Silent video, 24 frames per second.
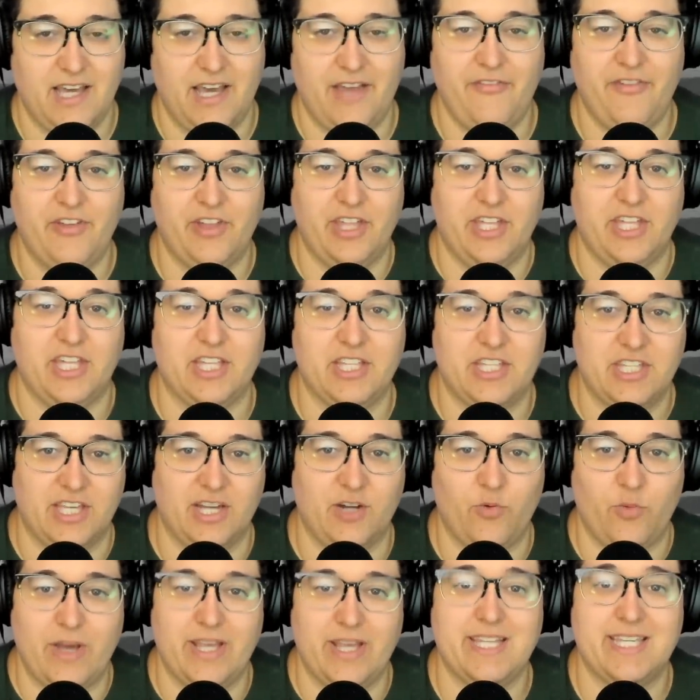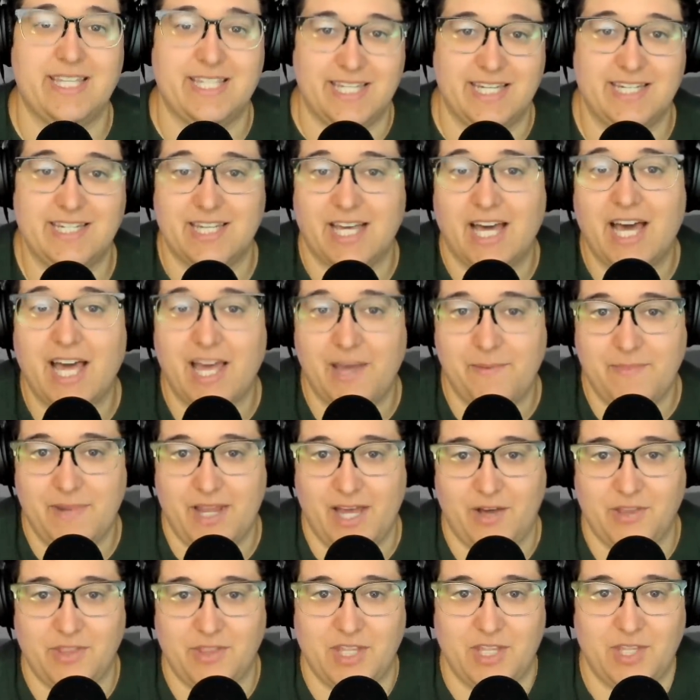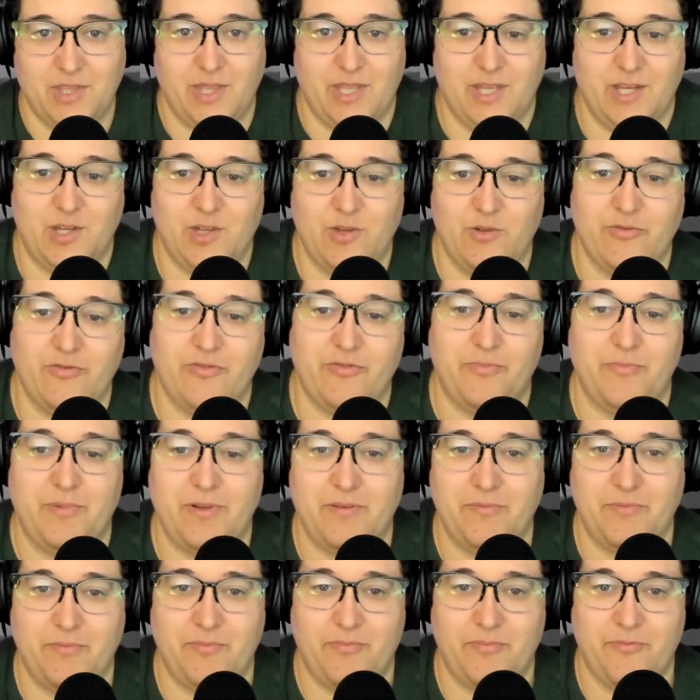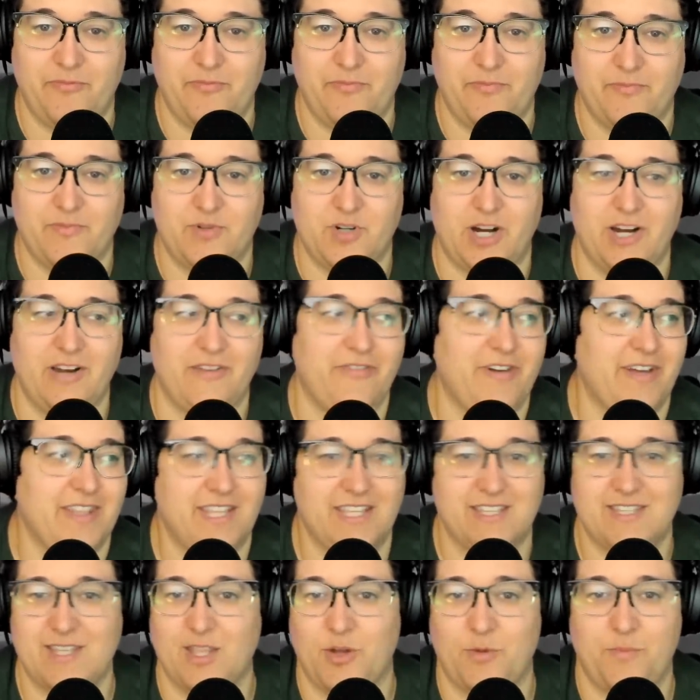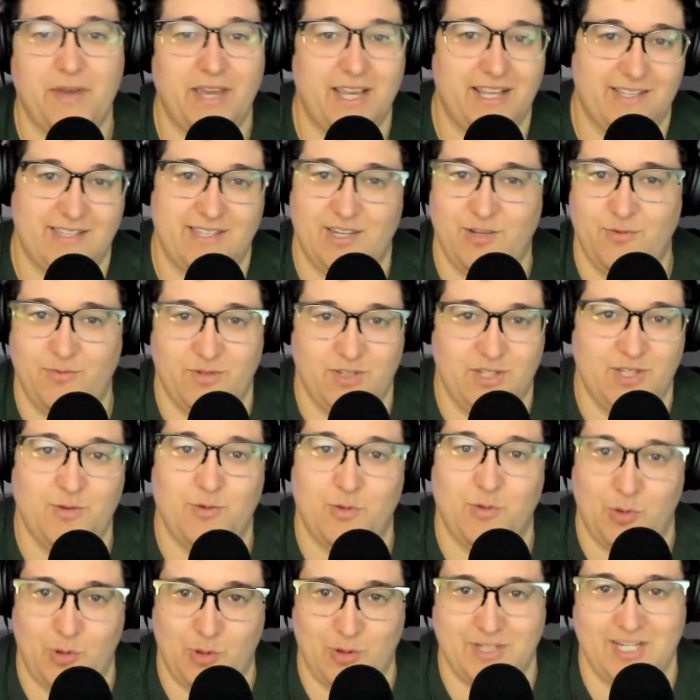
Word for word: I feel like it's like wasted time now that like you've been yes. trying to find these other pings and it was you the